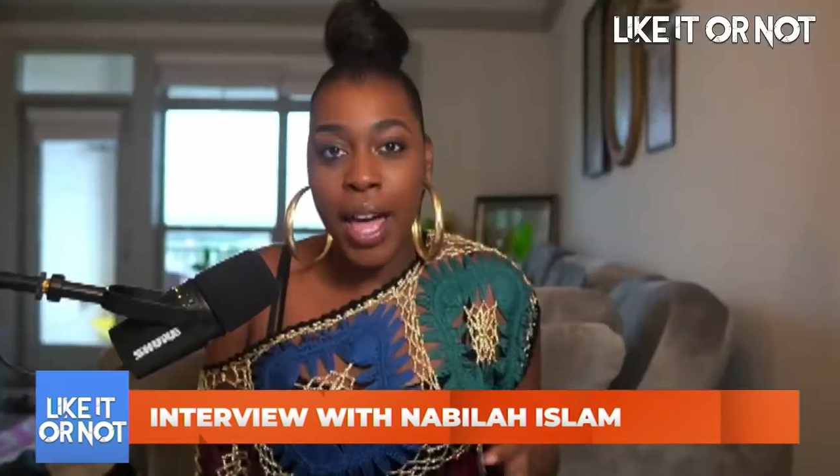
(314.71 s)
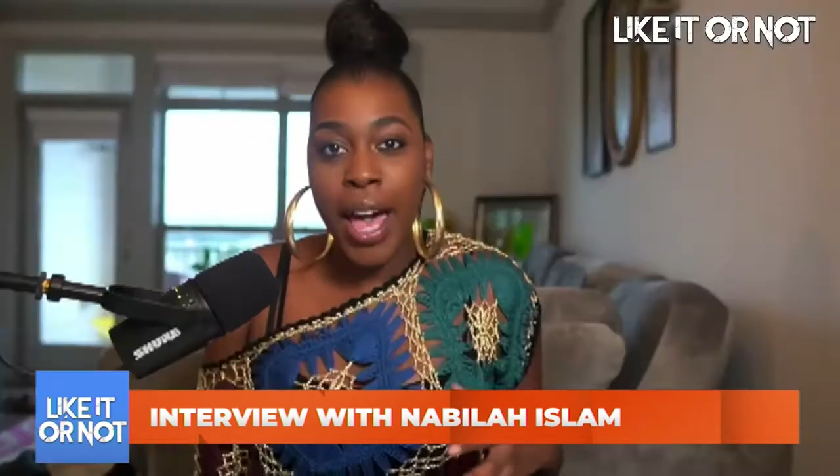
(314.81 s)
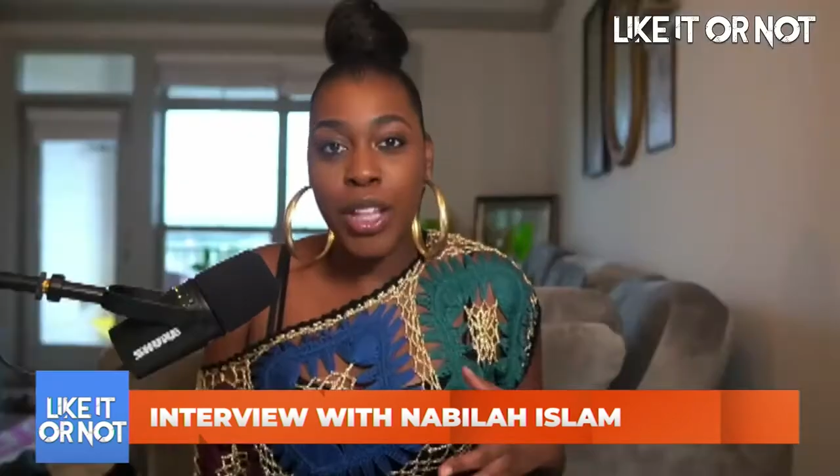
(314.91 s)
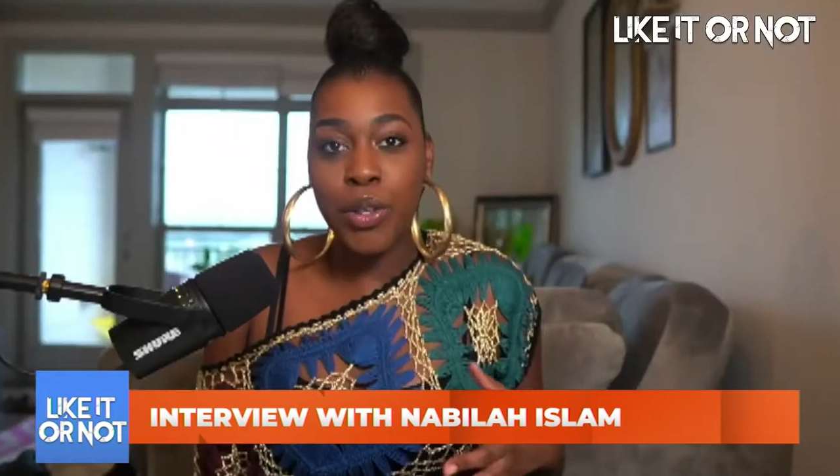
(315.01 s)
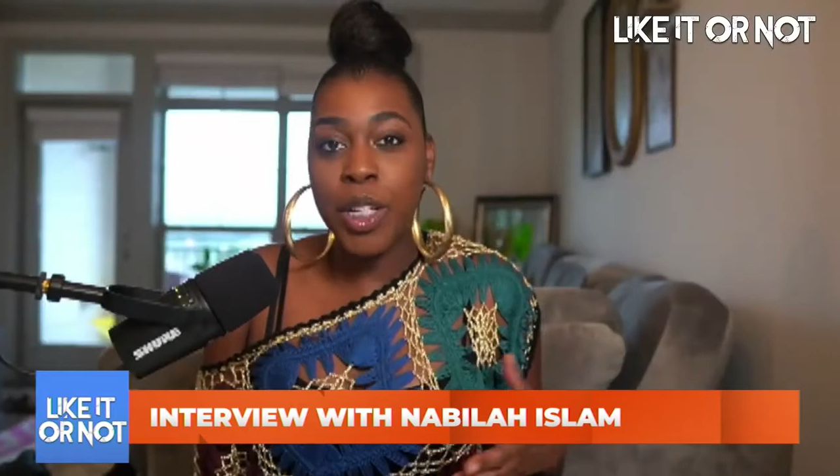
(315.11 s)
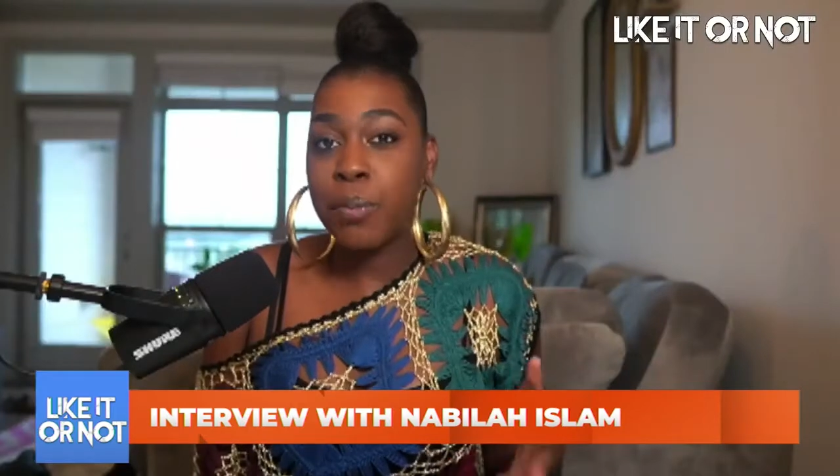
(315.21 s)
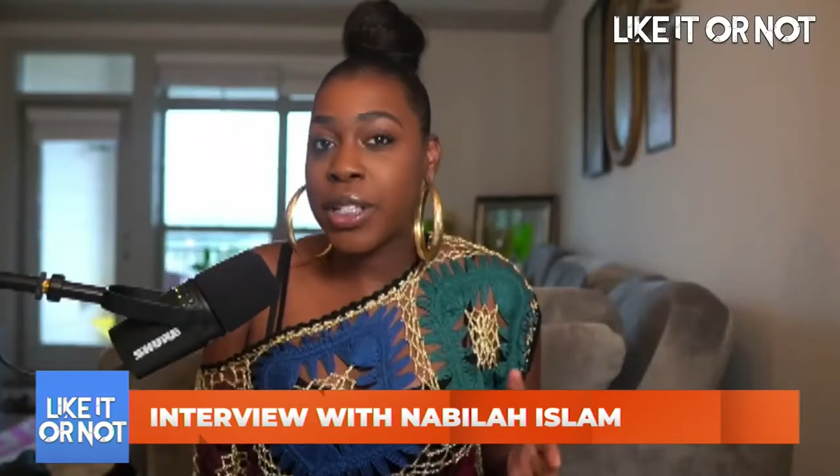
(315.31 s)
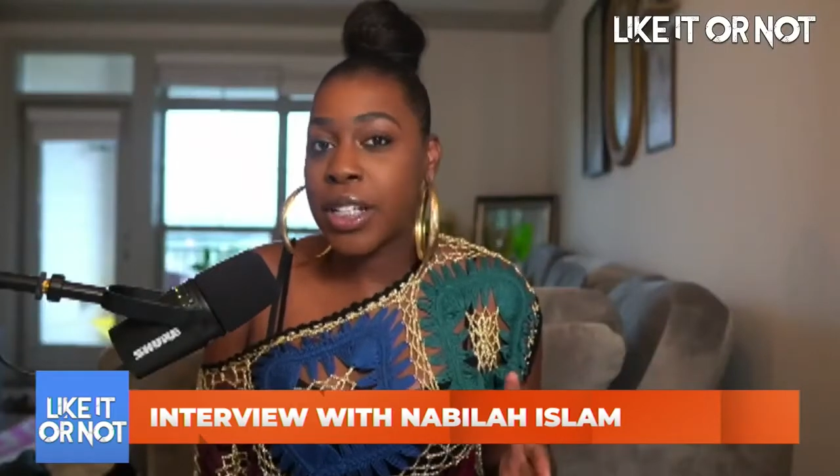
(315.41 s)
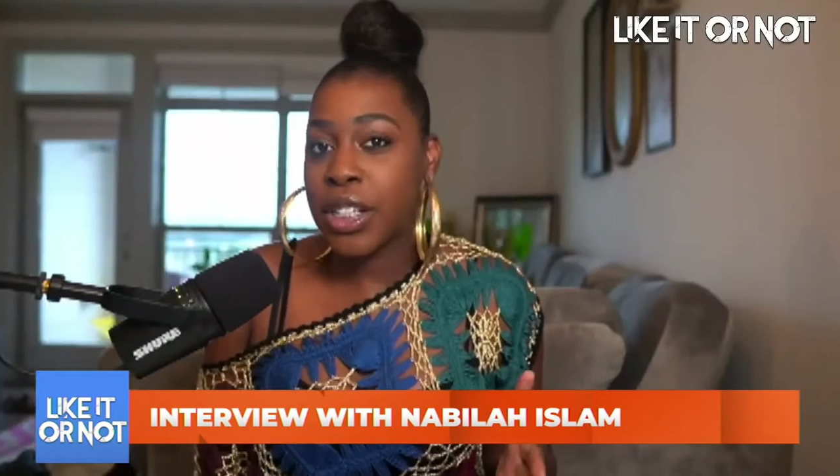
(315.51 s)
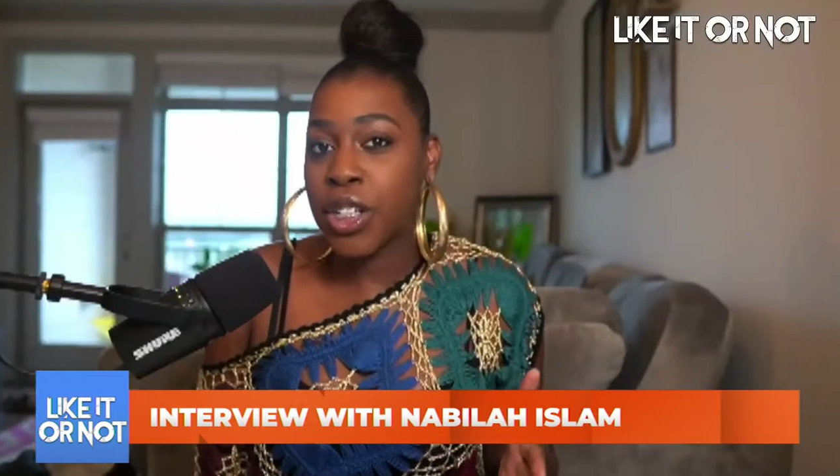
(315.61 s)
and you did
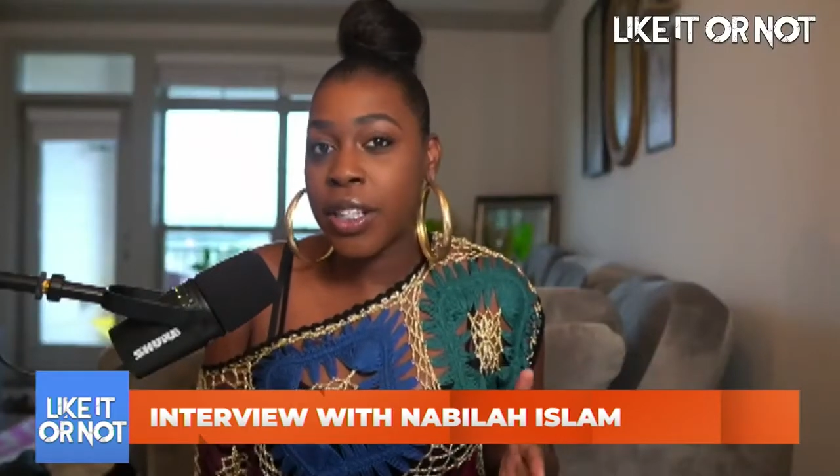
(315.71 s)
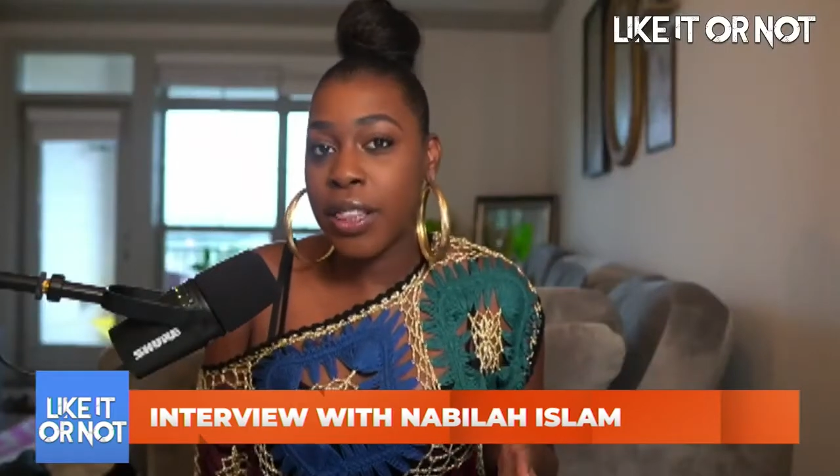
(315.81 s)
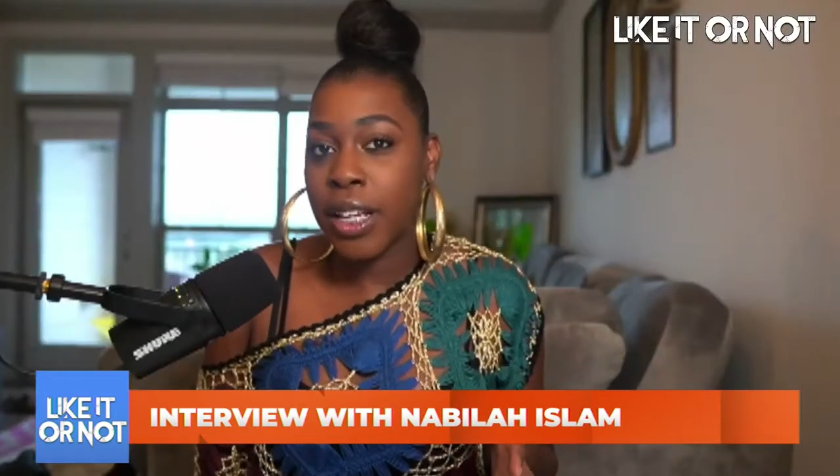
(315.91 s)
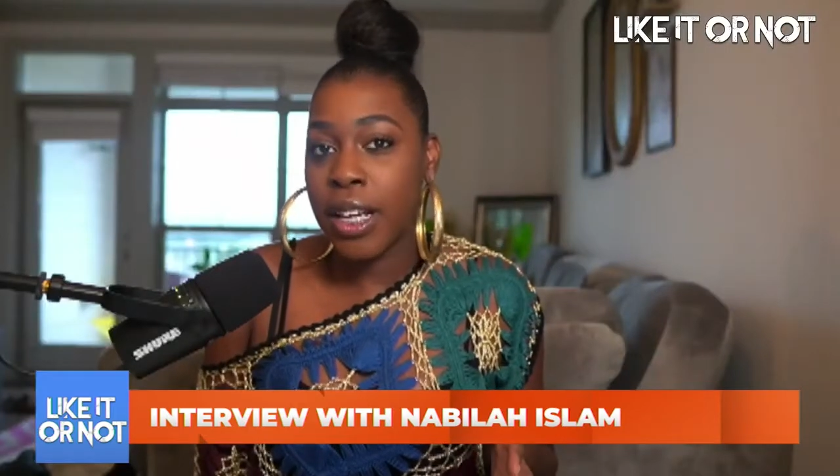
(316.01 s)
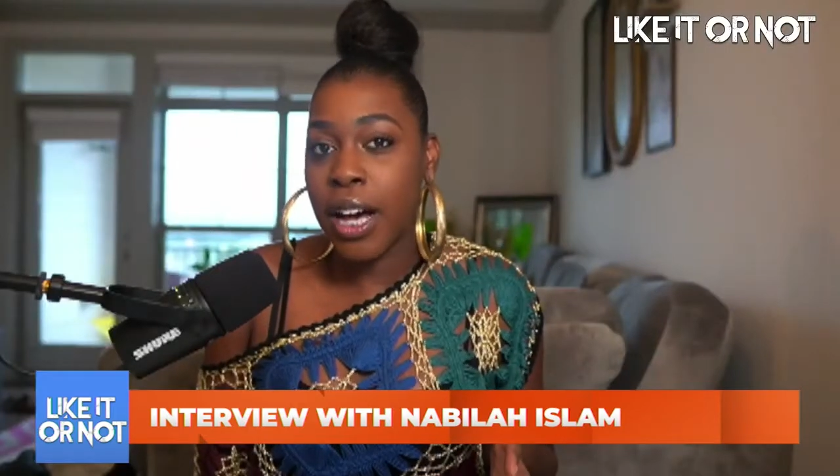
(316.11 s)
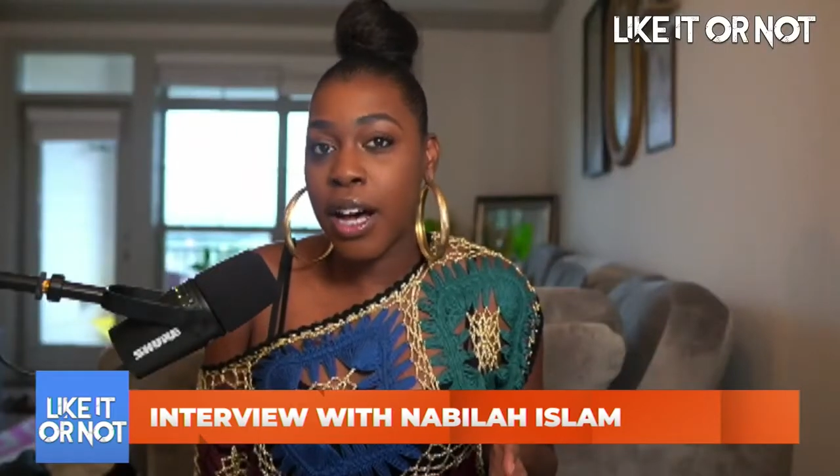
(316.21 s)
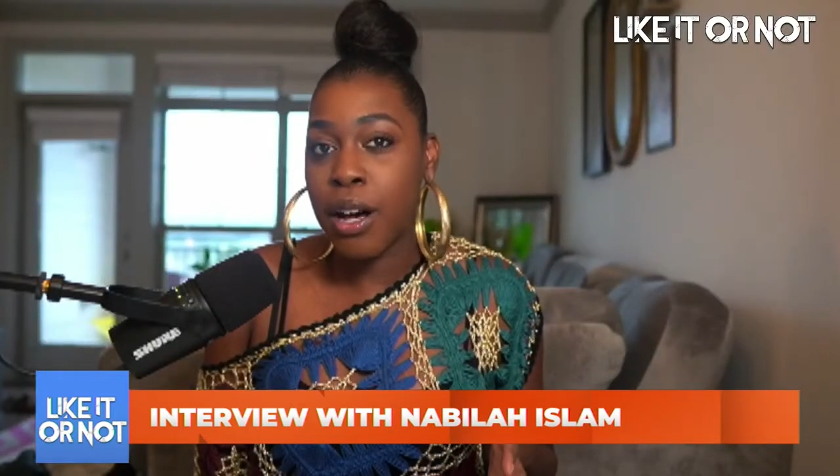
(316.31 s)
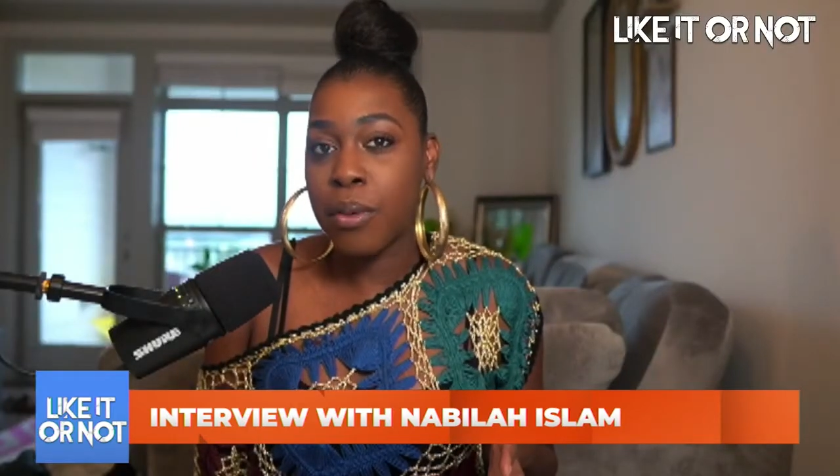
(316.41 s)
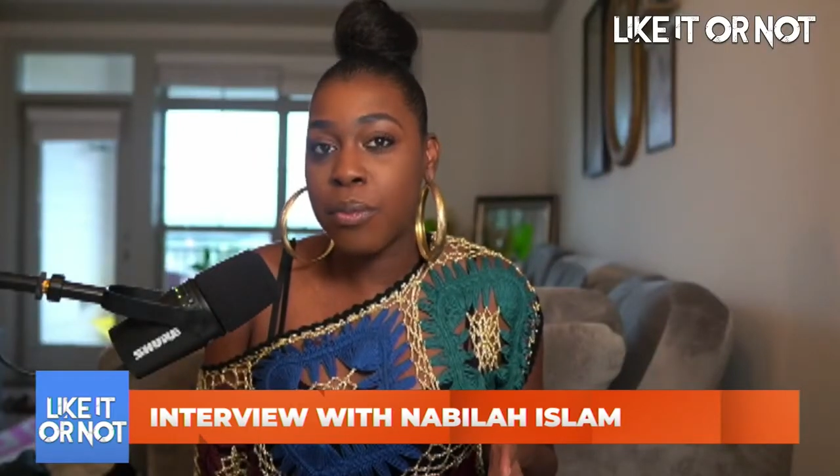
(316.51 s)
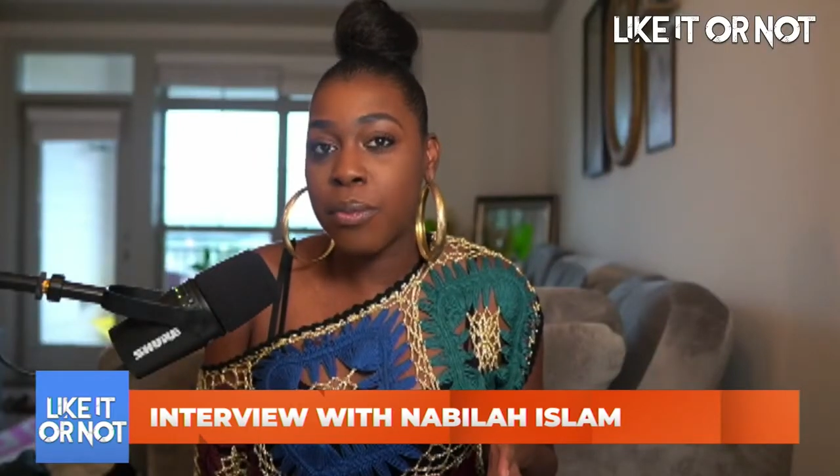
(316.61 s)
petition
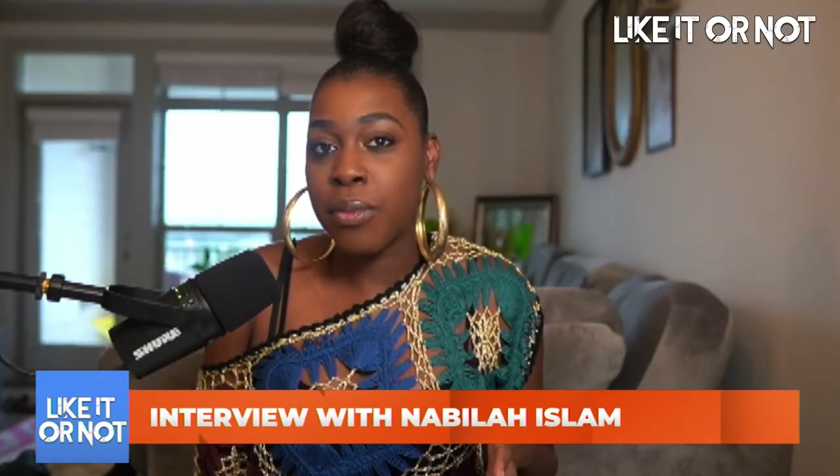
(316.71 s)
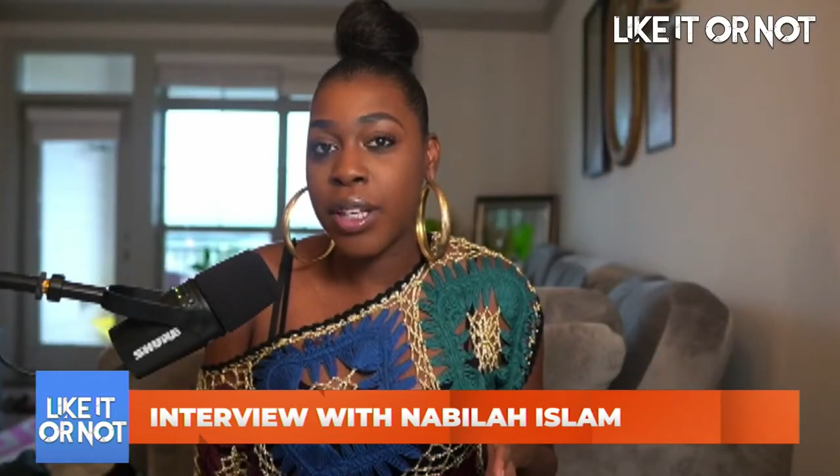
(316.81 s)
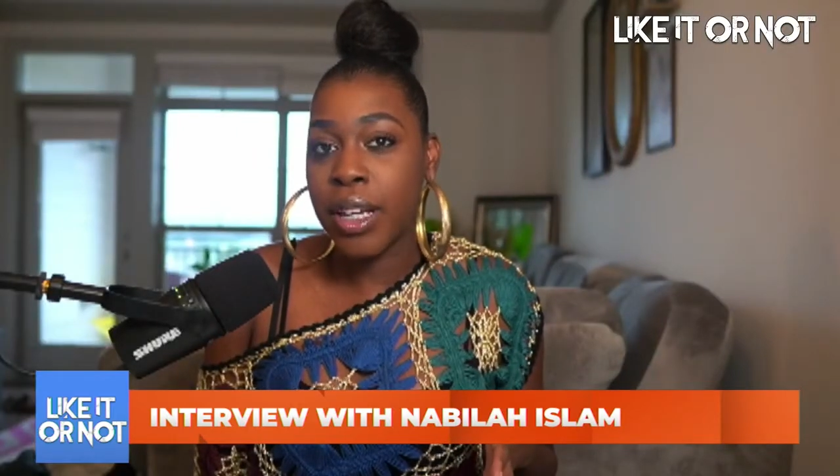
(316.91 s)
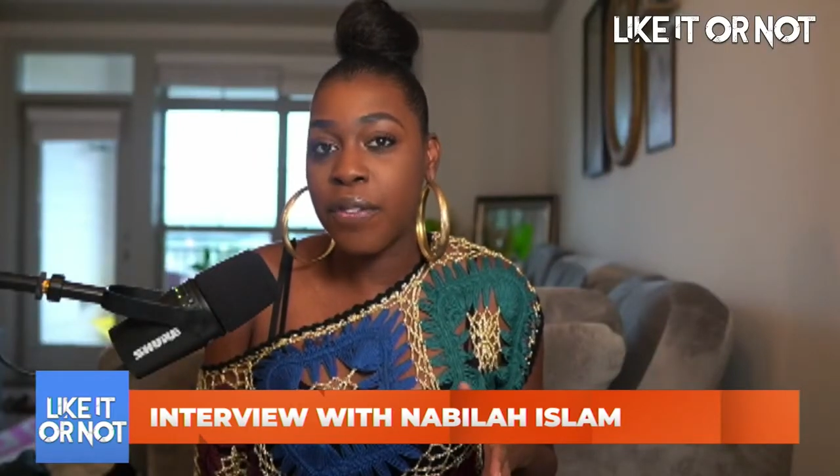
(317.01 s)
the